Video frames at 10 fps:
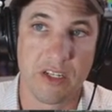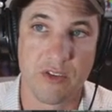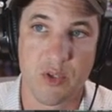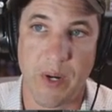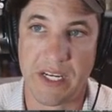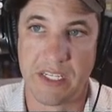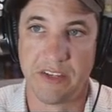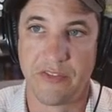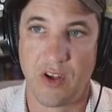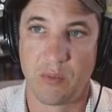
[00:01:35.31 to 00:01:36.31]
to do this by
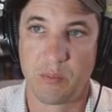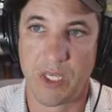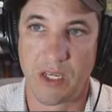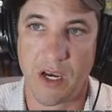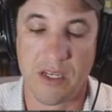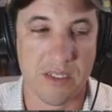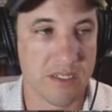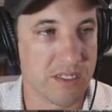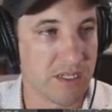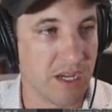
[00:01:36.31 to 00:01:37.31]
default
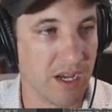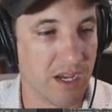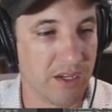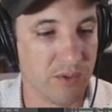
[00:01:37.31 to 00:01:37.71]
because uh,